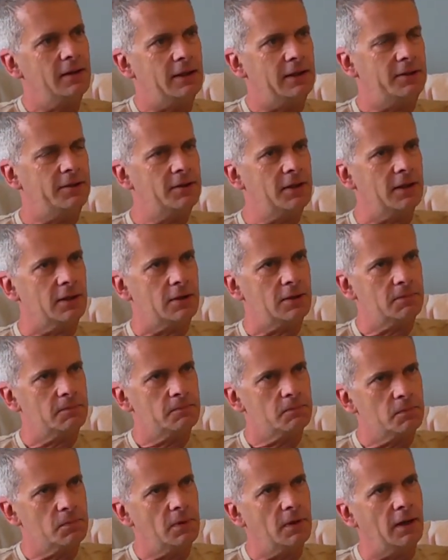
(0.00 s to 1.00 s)
I think
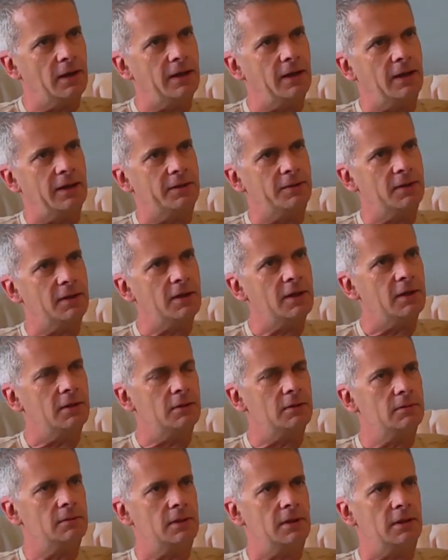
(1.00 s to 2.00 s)
I, I think
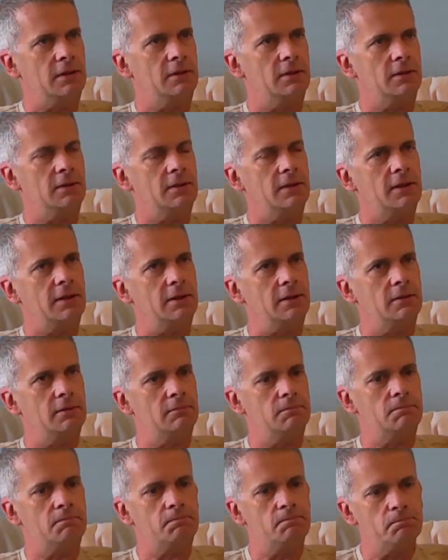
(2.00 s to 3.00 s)
in in
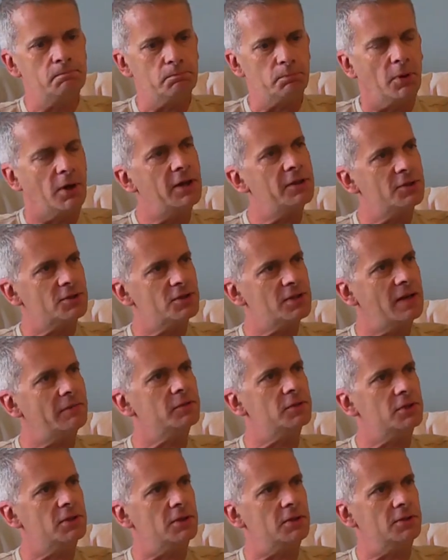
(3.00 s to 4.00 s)
in by the
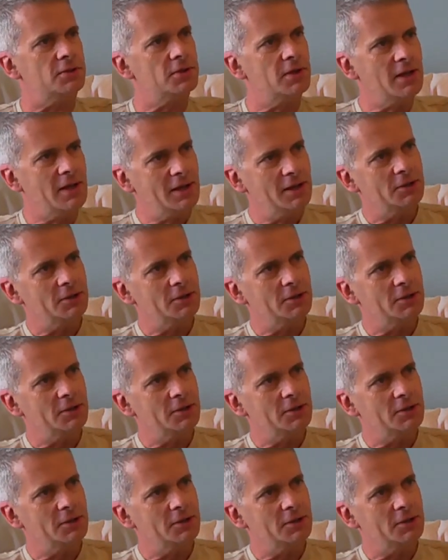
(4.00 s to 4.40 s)
70s,